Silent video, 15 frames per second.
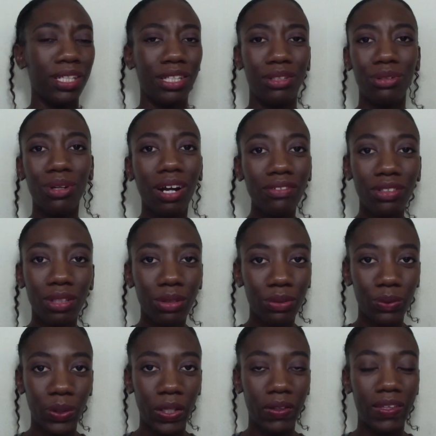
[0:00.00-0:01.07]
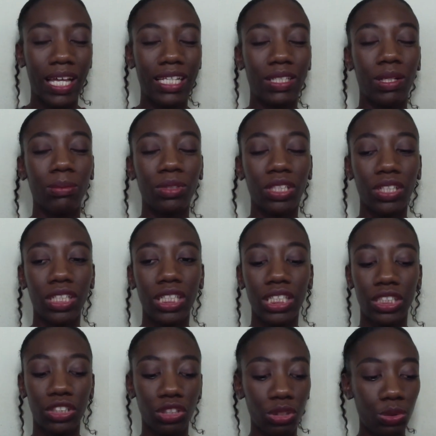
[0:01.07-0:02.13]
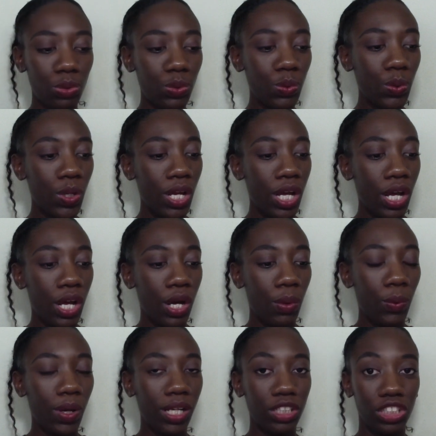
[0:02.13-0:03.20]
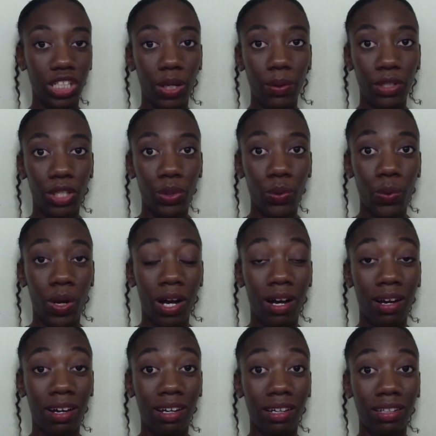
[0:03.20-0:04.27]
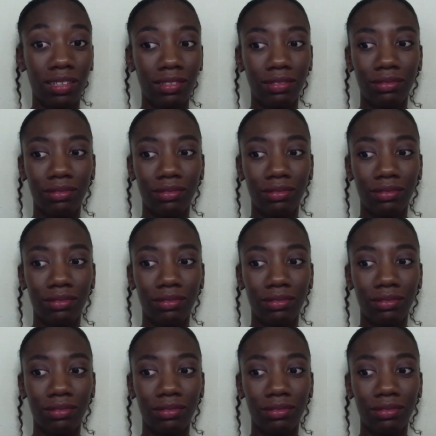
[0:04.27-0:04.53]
You don't have to go through all of that. So I'm just gonna share with you a